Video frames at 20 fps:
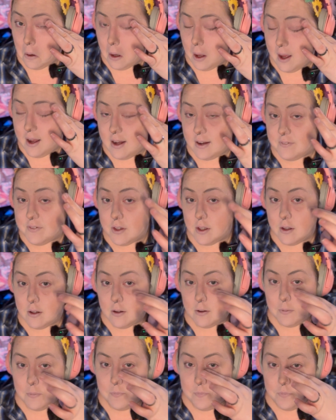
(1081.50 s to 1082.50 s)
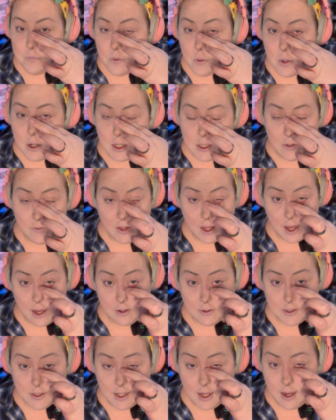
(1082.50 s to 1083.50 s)
I have to, when I leave the
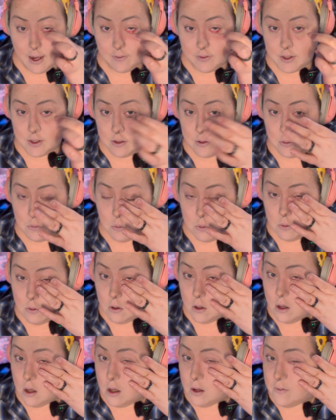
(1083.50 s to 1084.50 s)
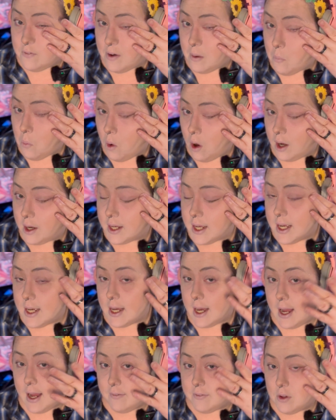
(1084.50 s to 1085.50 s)
house, I'm walking,
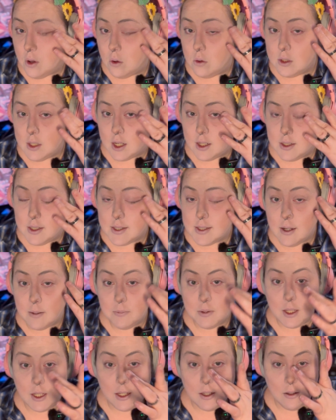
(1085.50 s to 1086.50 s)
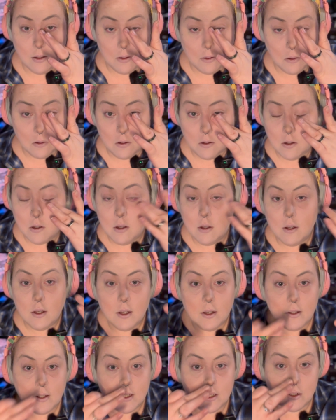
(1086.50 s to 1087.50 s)
I have to hold on to something.
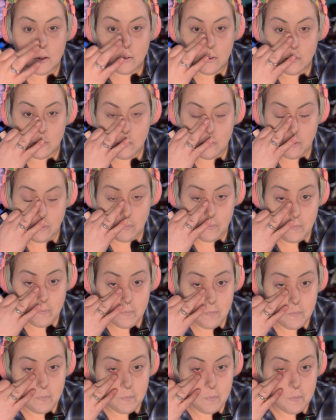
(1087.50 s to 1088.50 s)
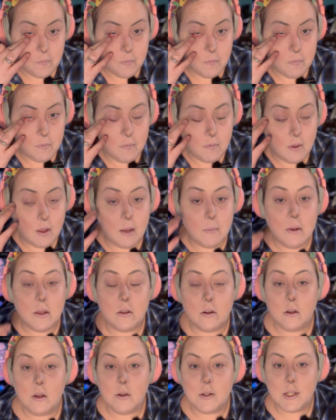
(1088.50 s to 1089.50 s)
So I'm
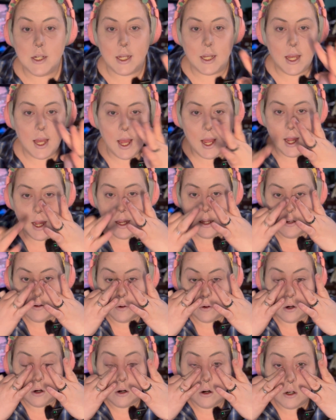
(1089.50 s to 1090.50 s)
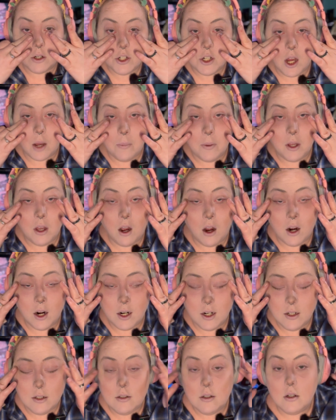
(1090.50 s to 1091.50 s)
either using a cane or a shopping
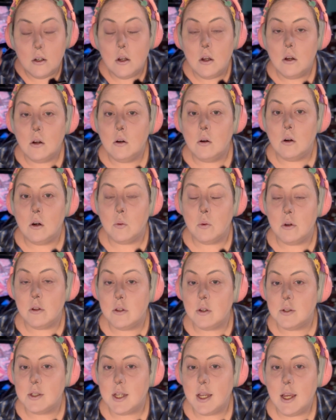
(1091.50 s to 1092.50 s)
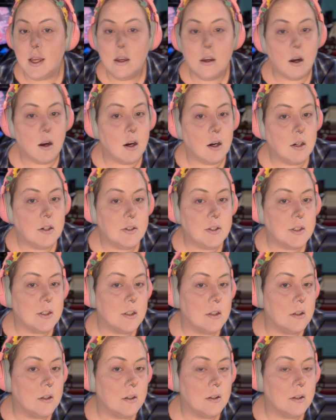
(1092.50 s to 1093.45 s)
cart or one of those e-carts.